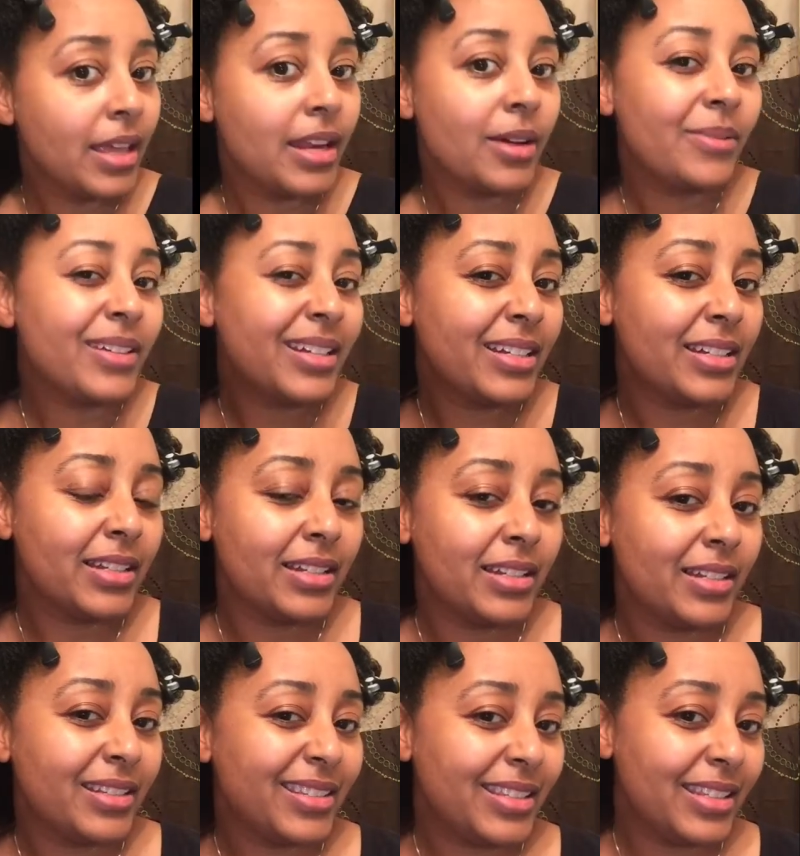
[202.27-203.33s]
And I wanted to
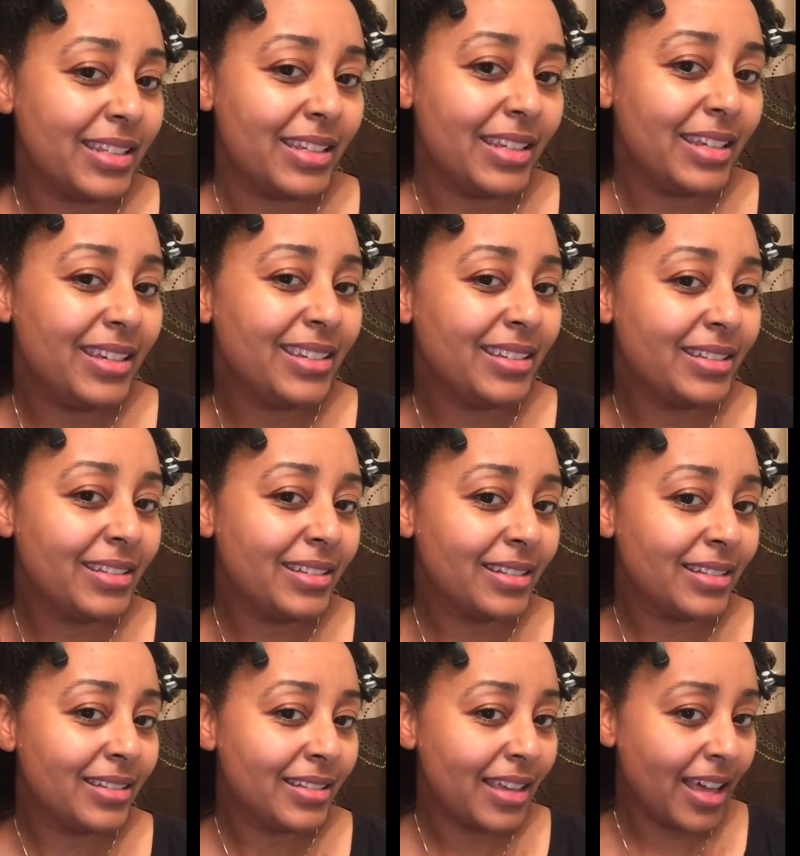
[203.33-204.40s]
just see
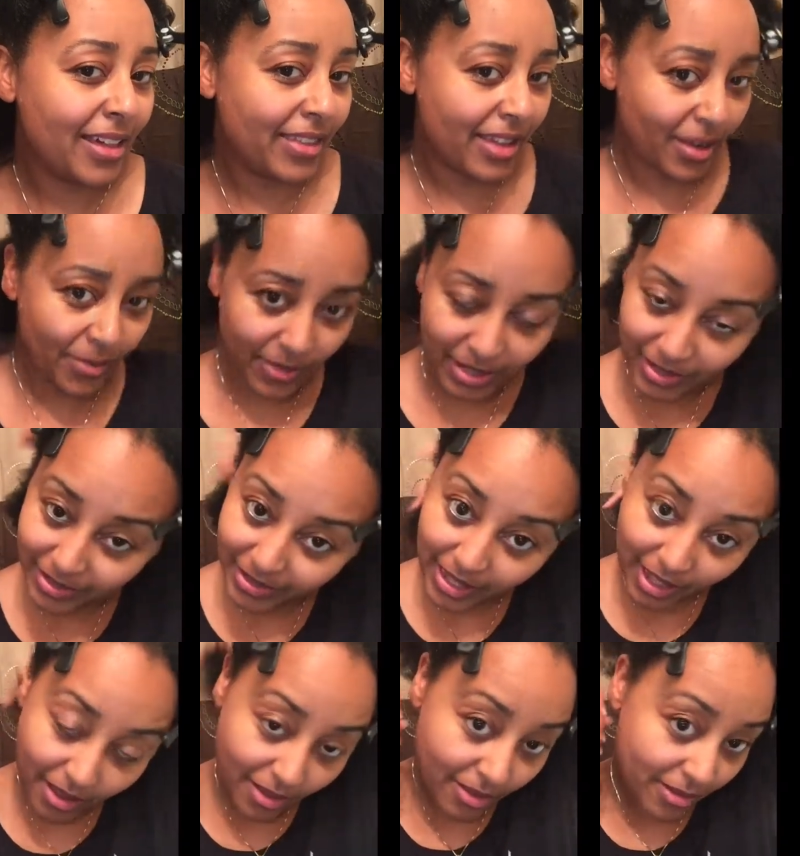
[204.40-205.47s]
how that works
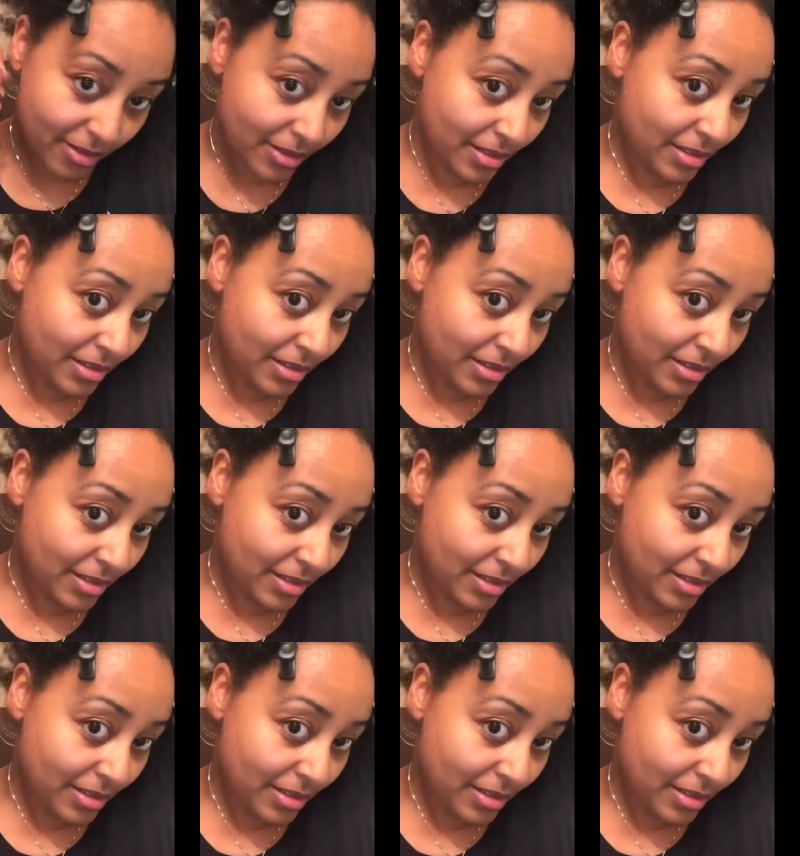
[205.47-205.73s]
out.